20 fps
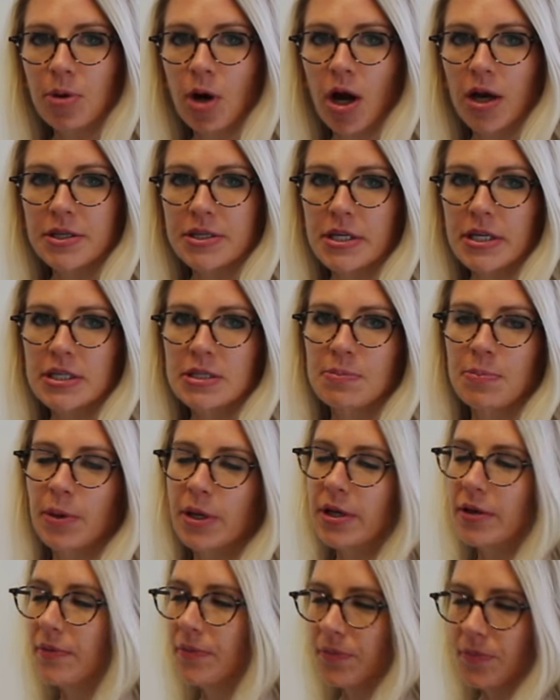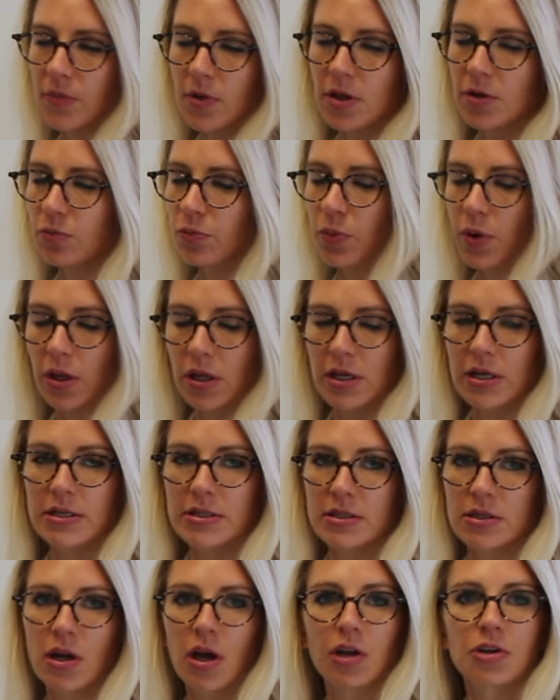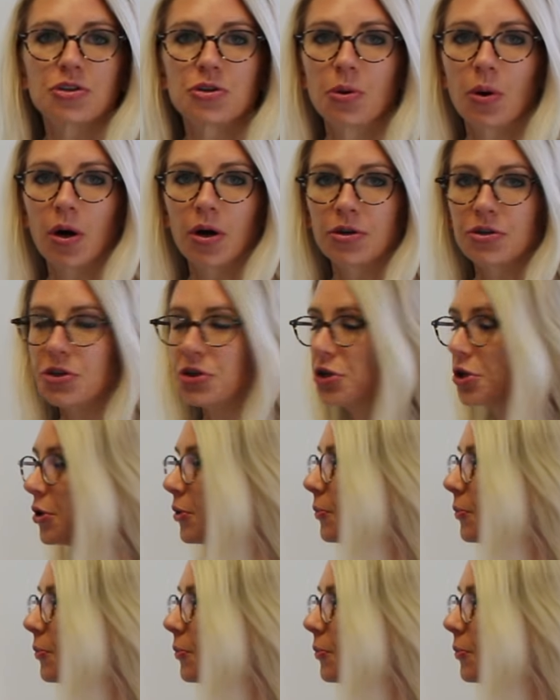process, but it really is not too hard to do,